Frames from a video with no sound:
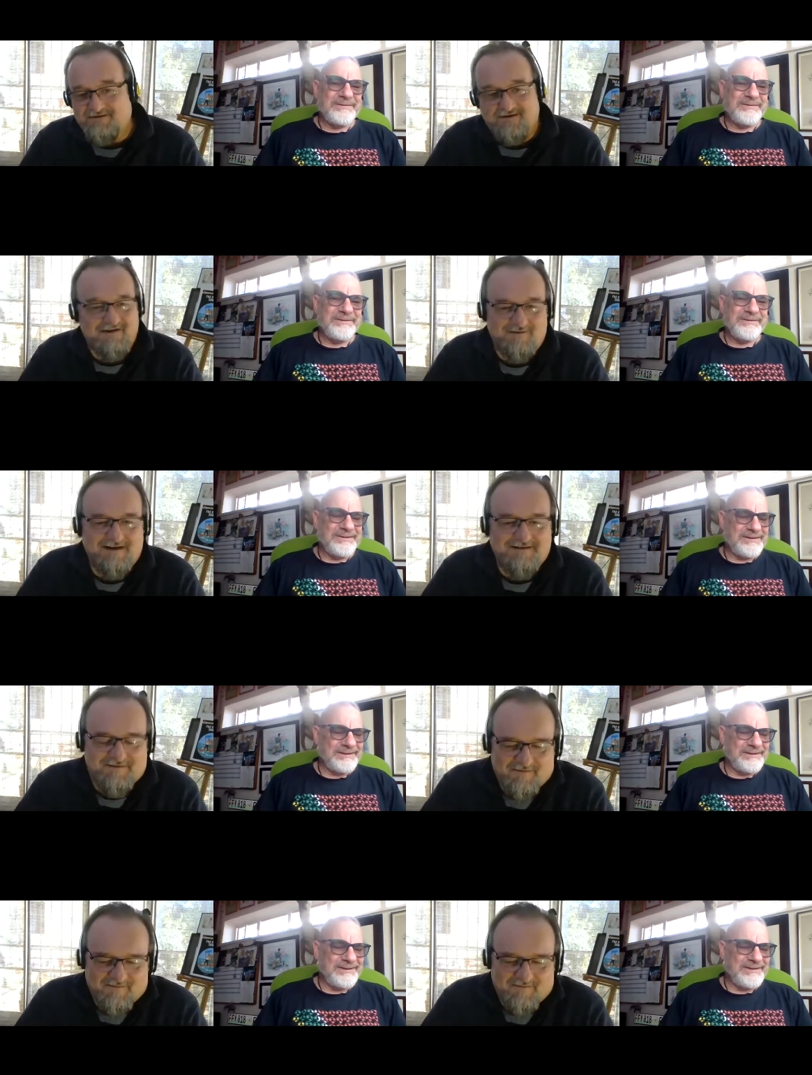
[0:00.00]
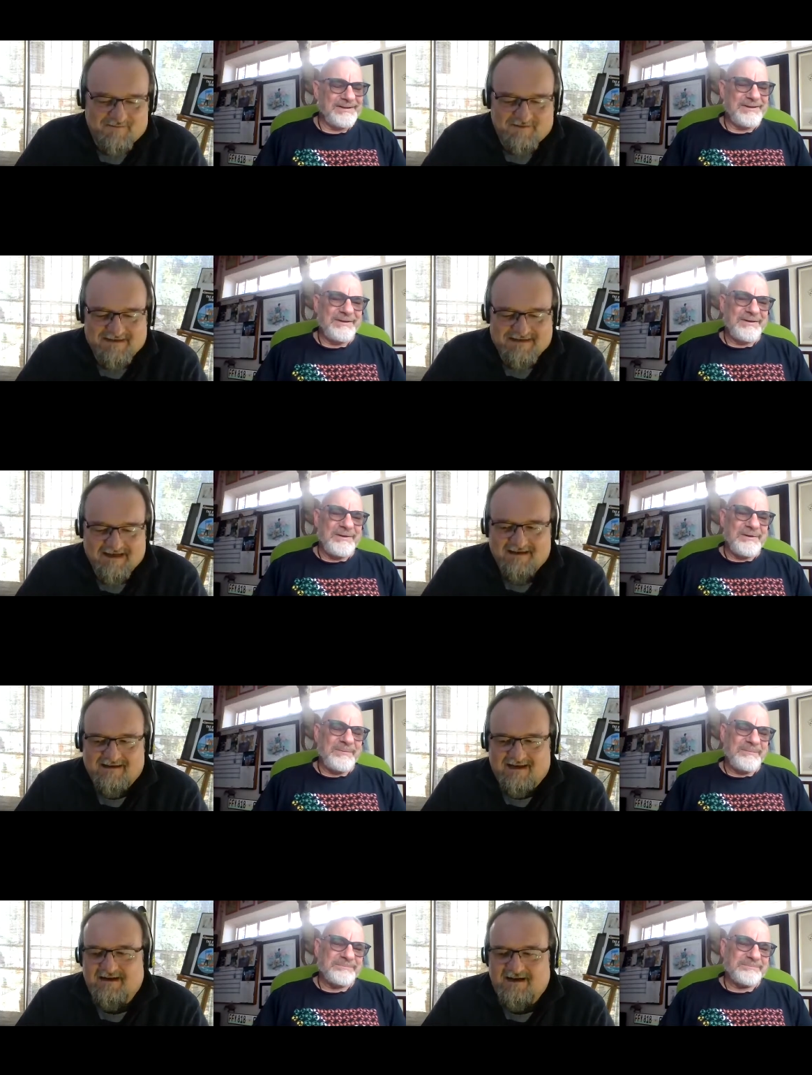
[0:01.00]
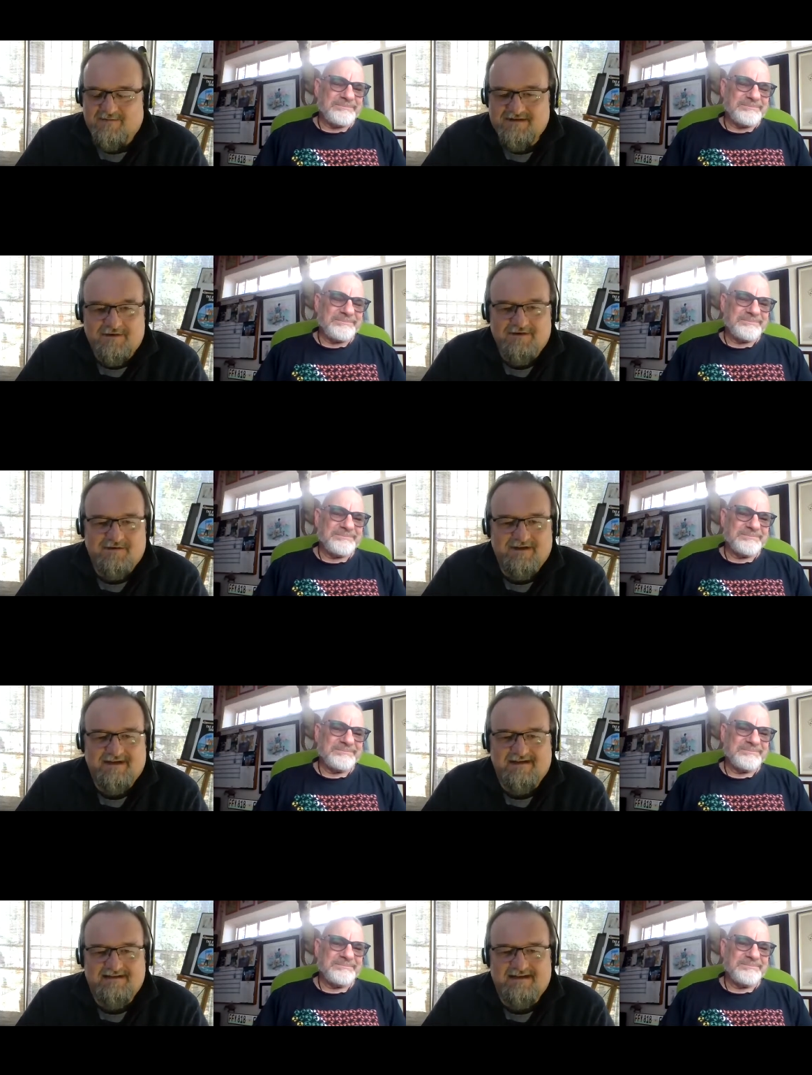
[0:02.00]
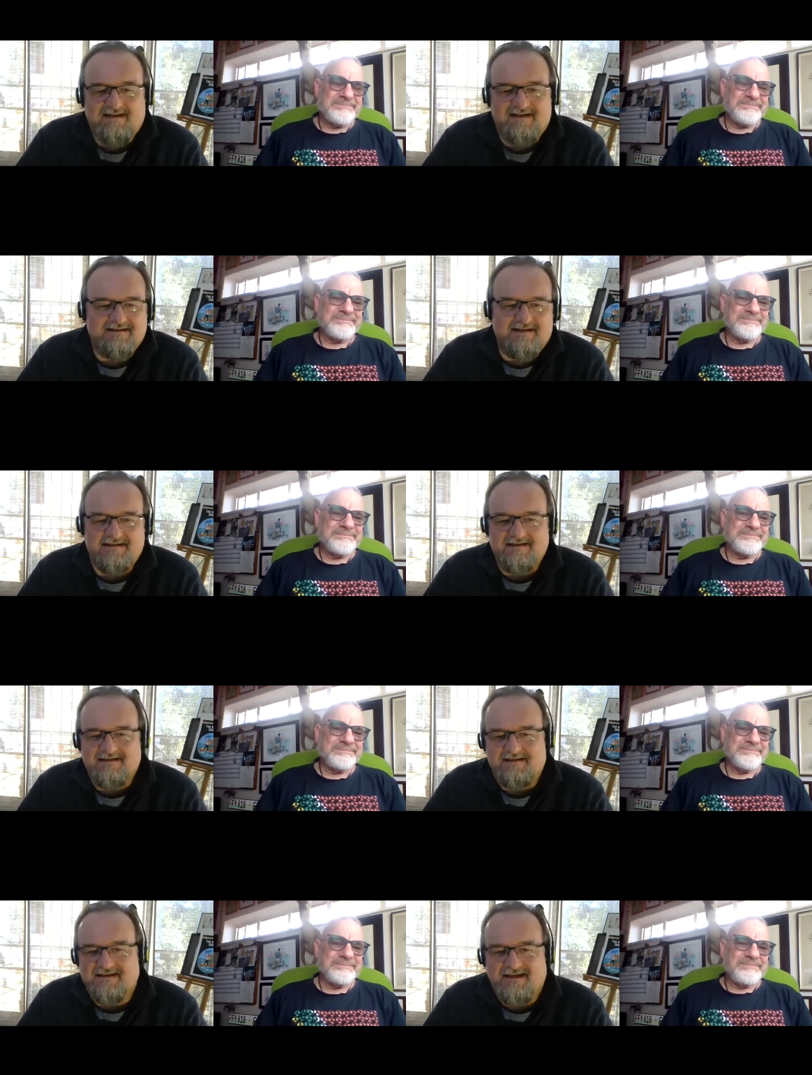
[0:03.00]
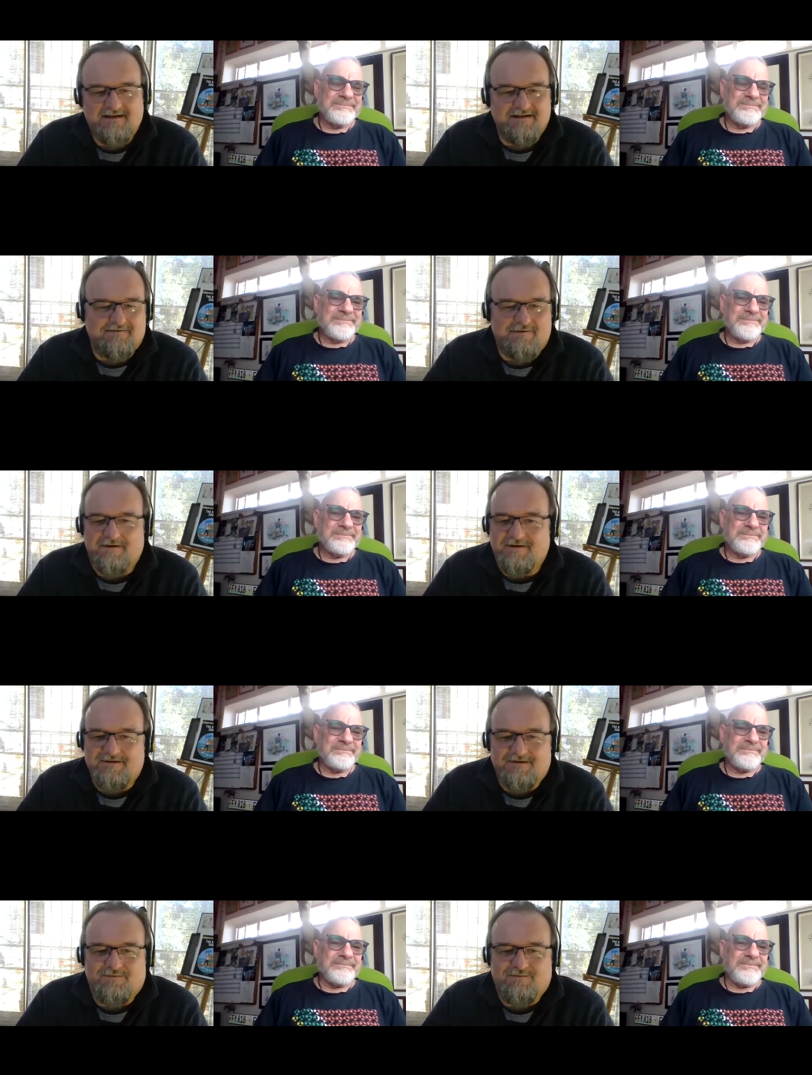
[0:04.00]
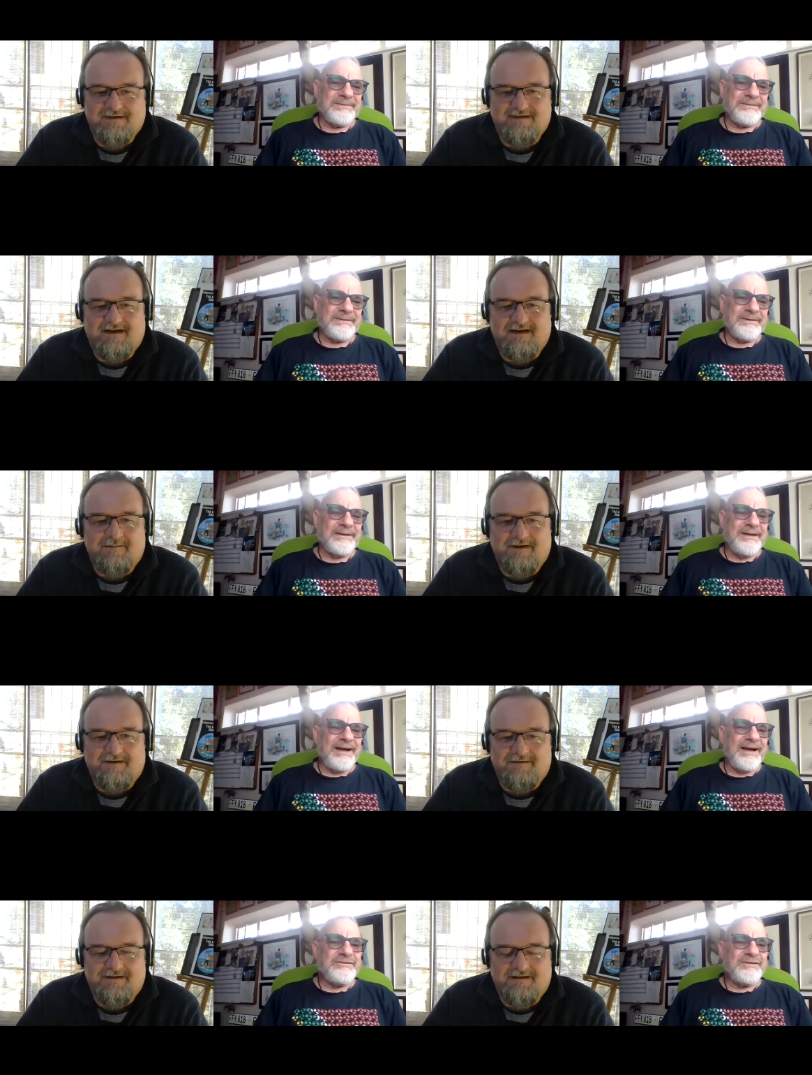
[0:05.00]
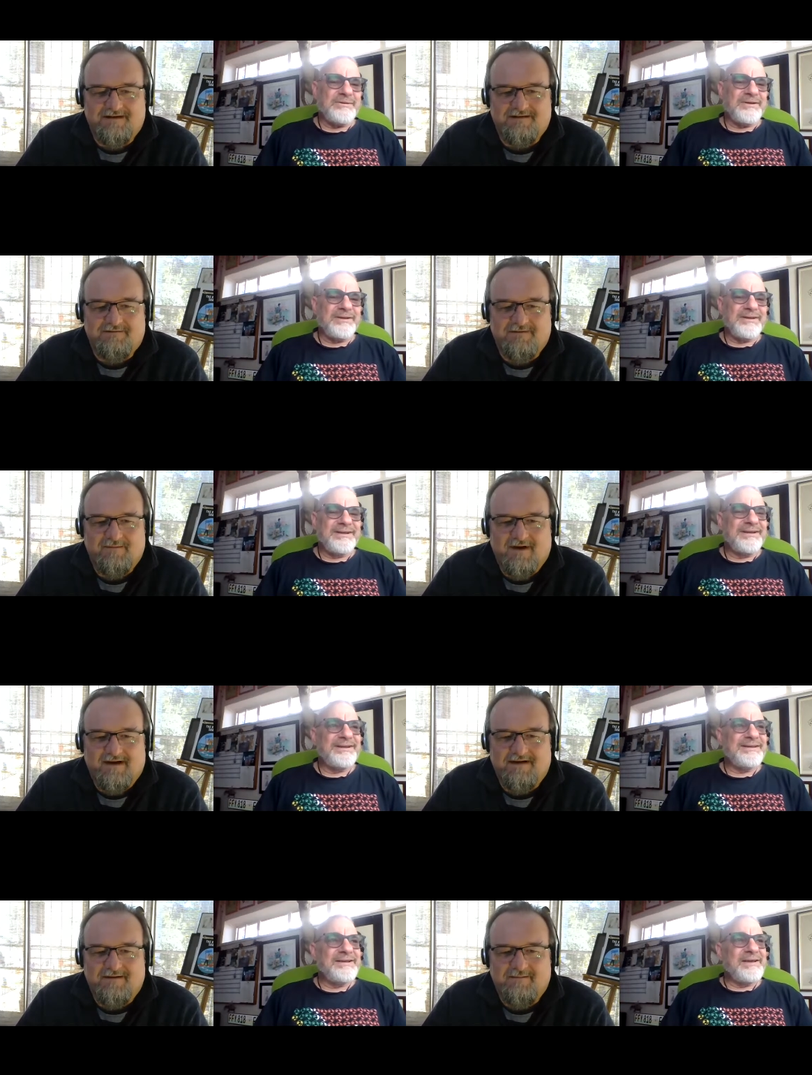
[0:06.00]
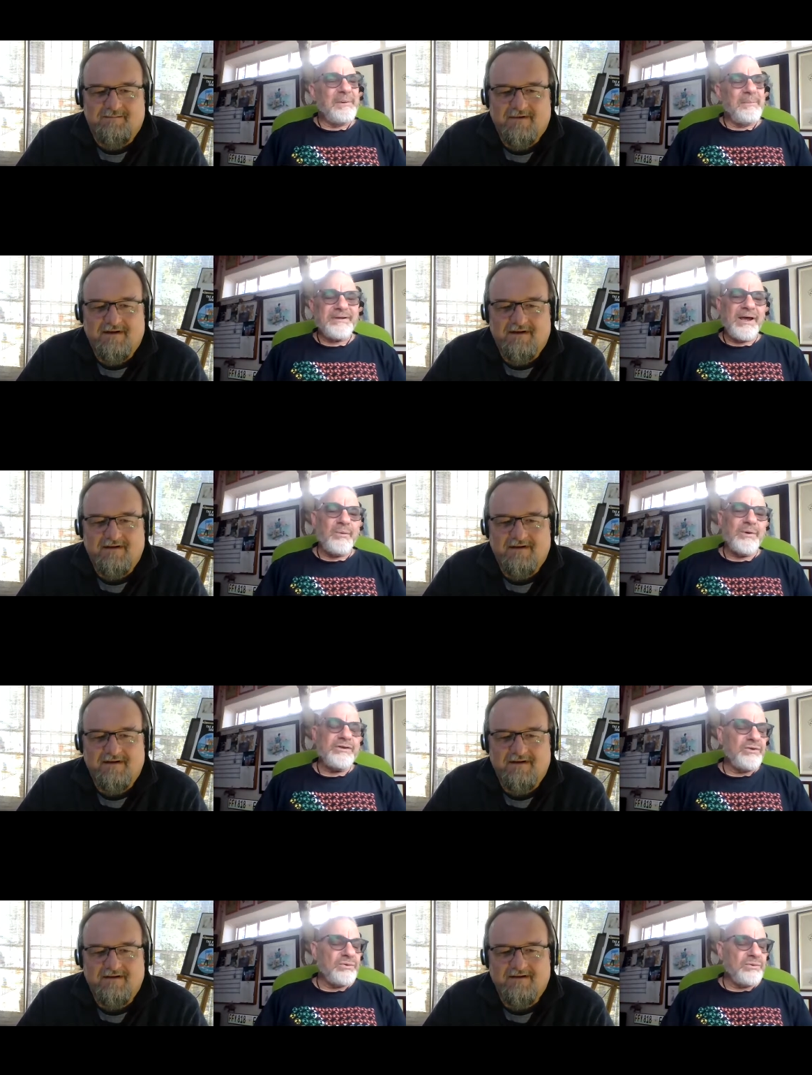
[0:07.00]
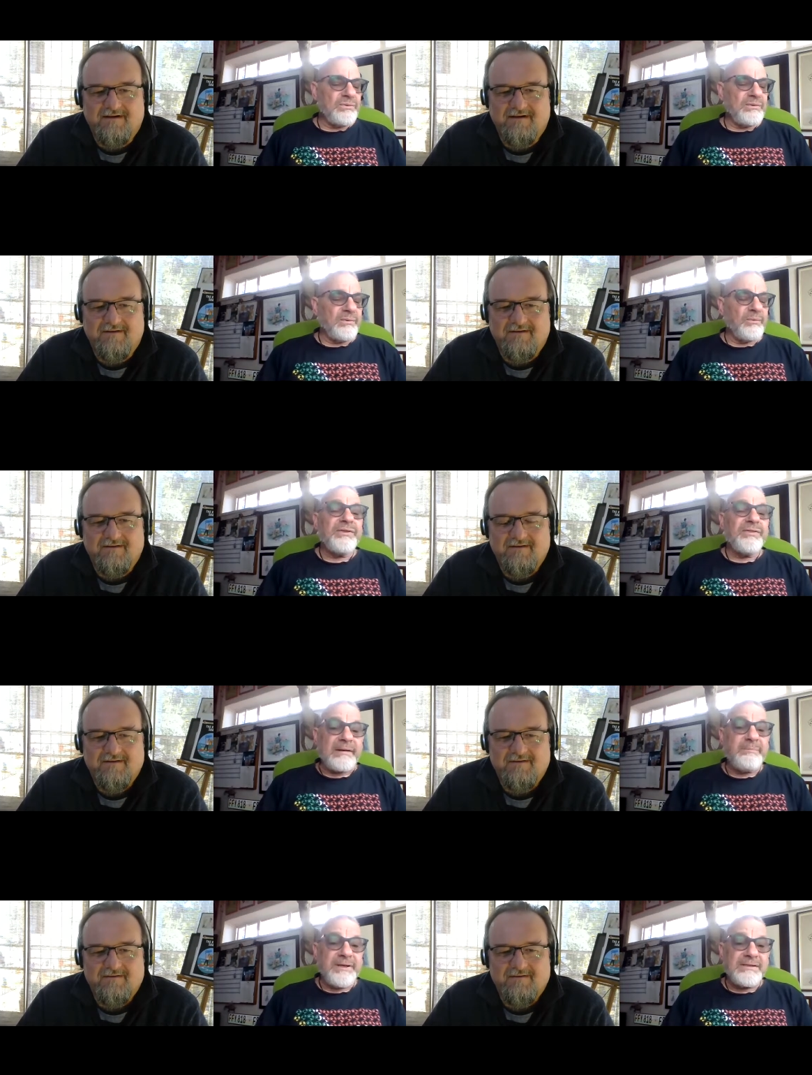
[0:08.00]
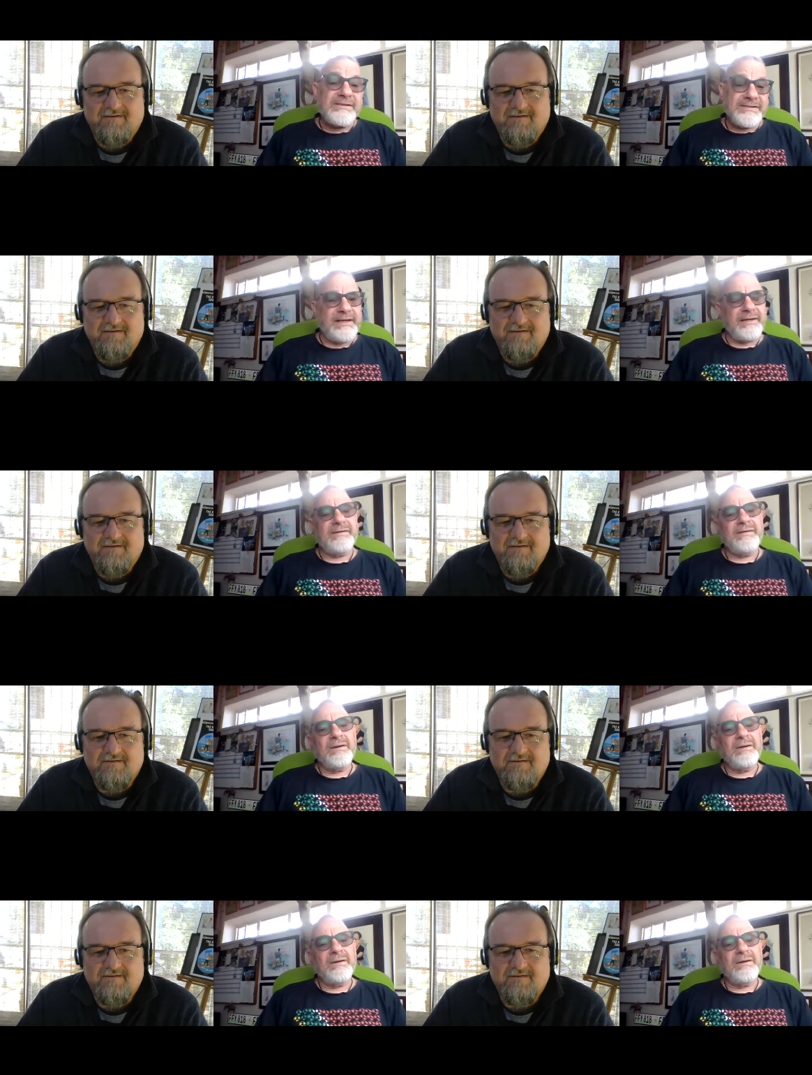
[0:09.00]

Speaker 1: or otherwise a compliment. And now with social media, it's, it, it's an instantaneous roller coaster all the time.
Speaker 2: You know, you get feedback. But now, when you, with that being said,